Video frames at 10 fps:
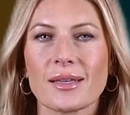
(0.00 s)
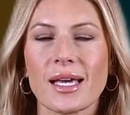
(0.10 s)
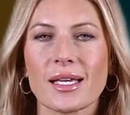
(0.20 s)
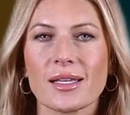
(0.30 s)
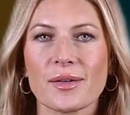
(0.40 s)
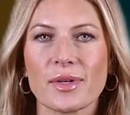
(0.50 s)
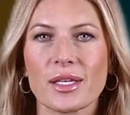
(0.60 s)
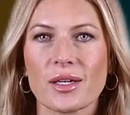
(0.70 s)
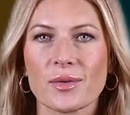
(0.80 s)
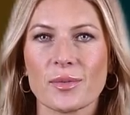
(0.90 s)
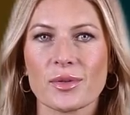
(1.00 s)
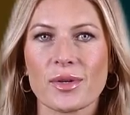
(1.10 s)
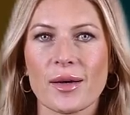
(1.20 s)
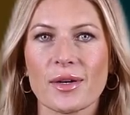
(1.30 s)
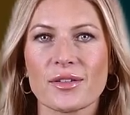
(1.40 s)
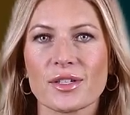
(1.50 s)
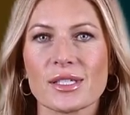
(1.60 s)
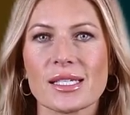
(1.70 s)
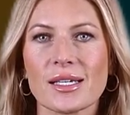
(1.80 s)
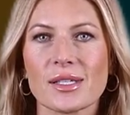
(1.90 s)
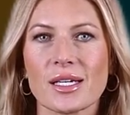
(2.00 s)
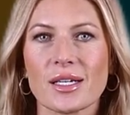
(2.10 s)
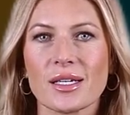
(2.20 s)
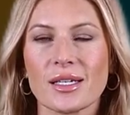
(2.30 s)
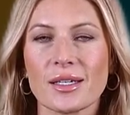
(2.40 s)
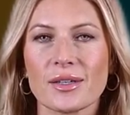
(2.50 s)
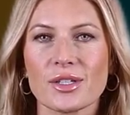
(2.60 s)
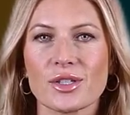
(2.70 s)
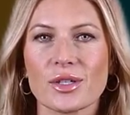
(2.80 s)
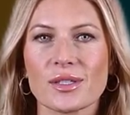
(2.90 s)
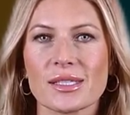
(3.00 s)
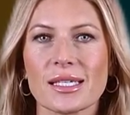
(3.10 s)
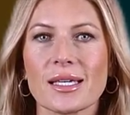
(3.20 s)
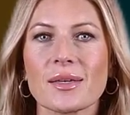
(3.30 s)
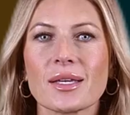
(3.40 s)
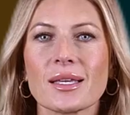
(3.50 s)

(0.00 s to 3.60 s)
Back in the video, we'll grab our first answer, Control C.